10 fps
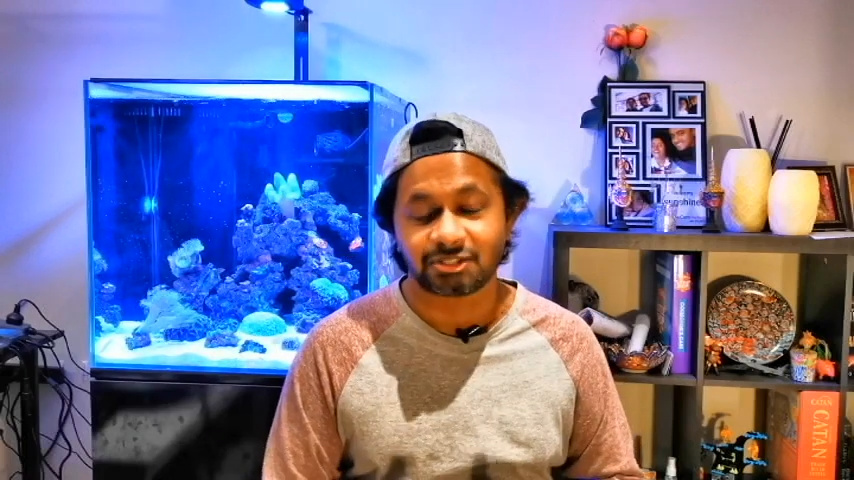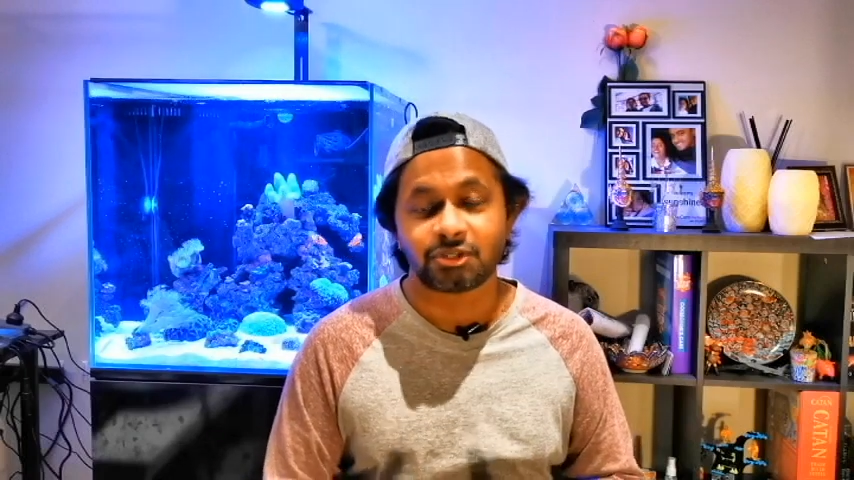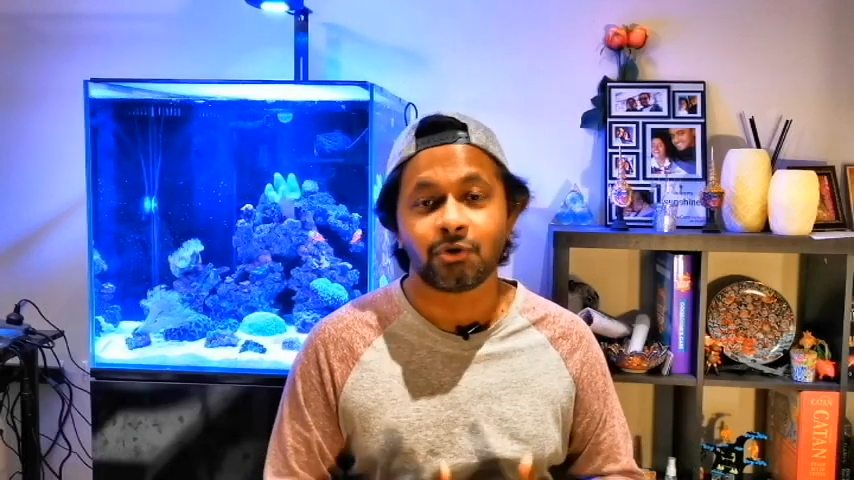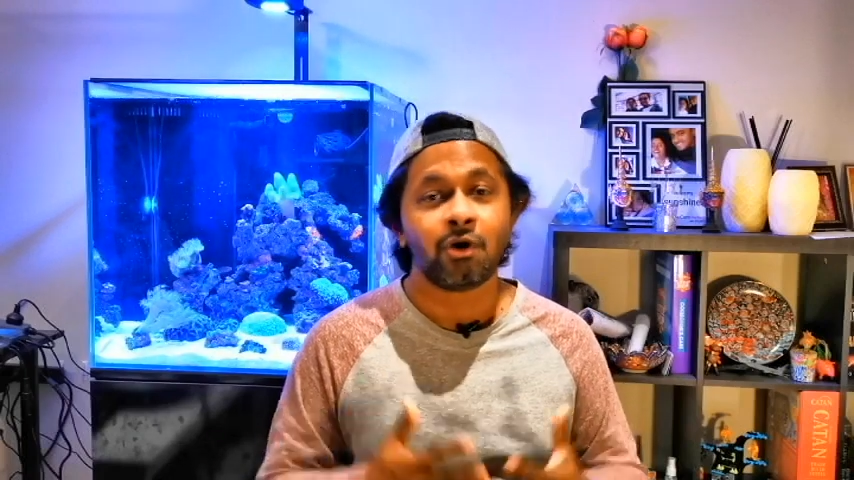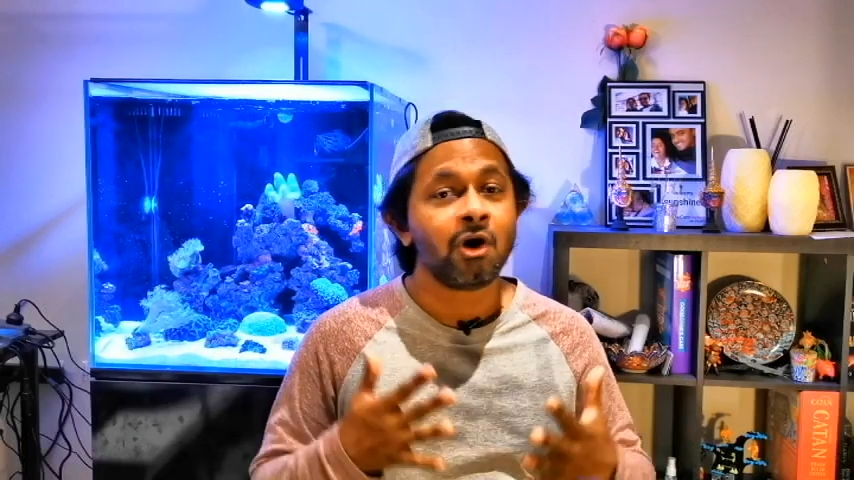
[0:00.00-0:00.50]

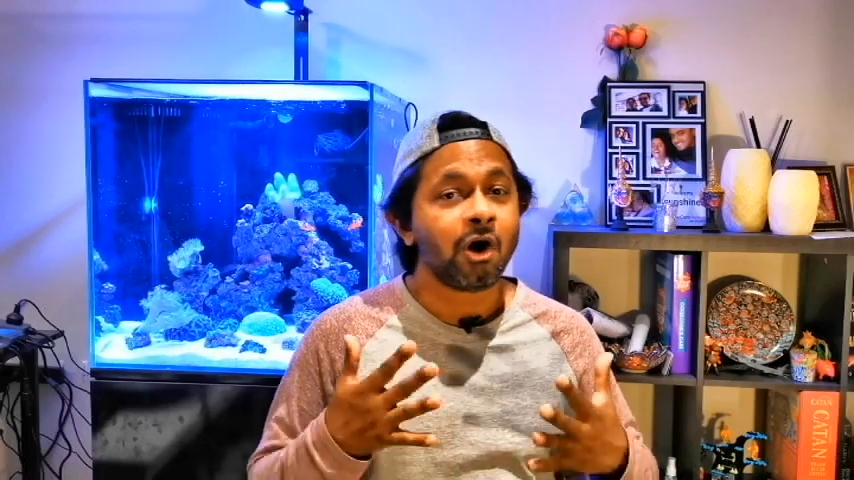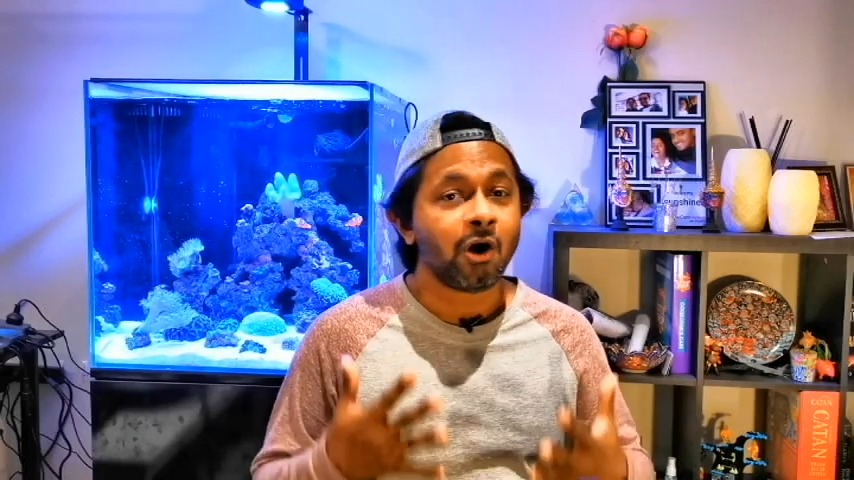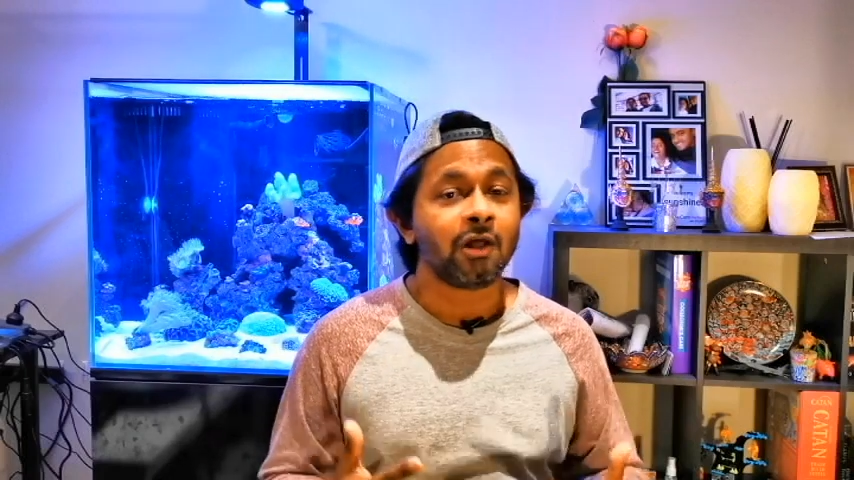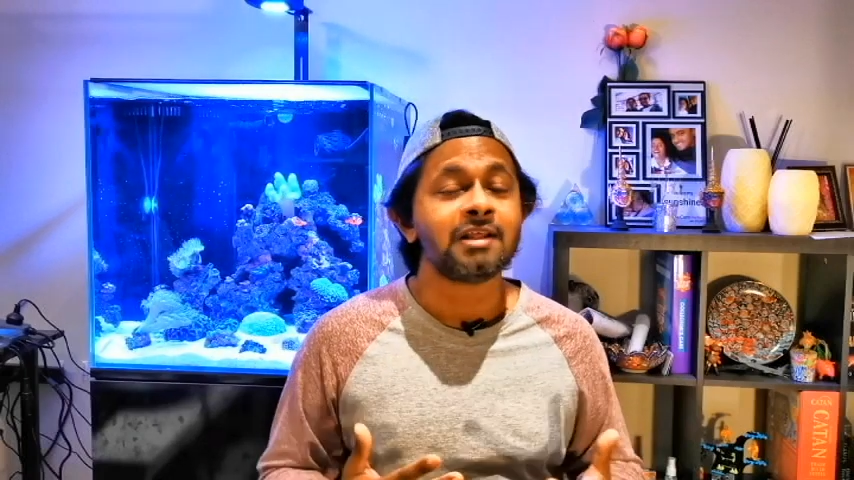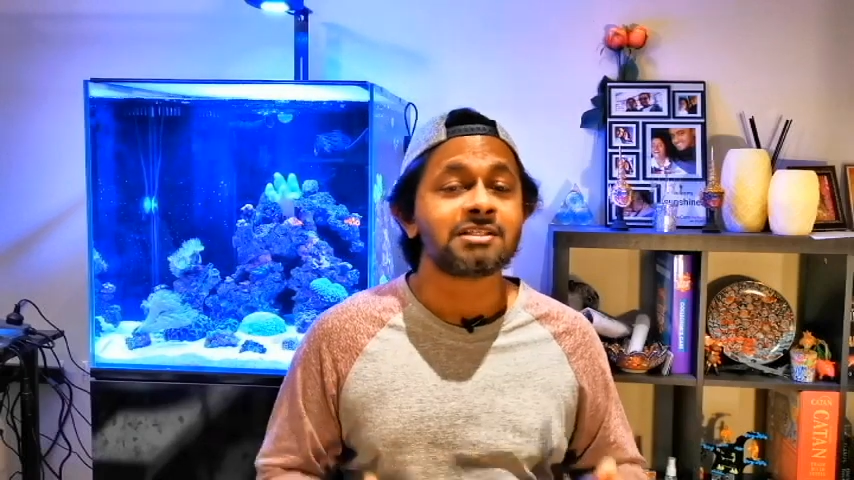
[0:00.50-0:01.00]
So
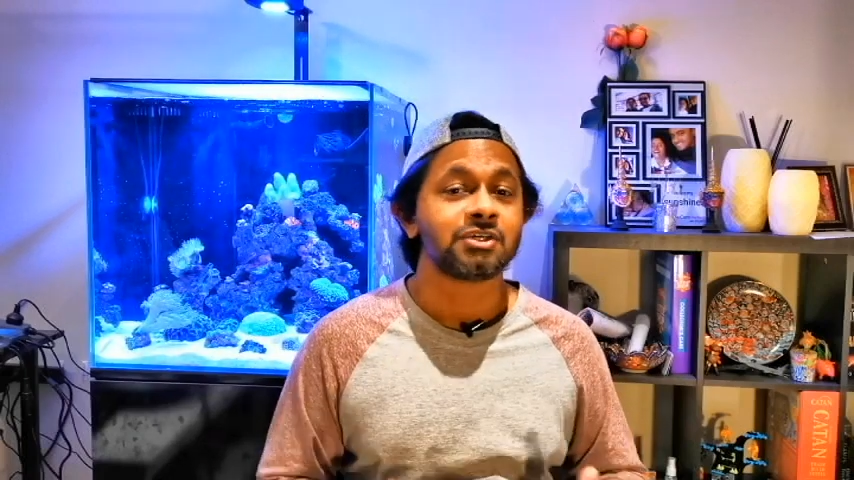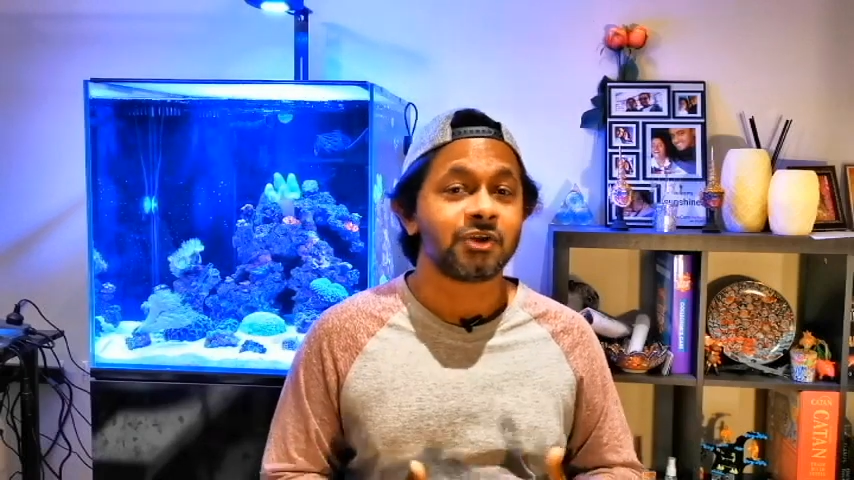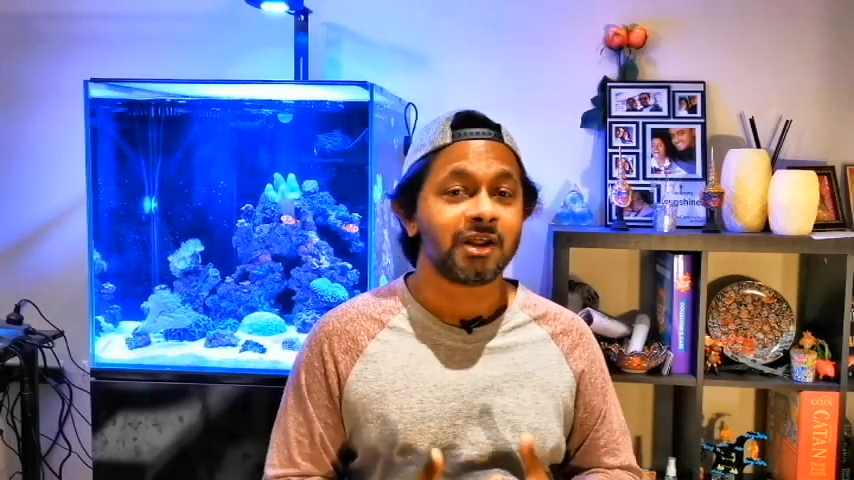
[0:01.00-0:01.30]
all is good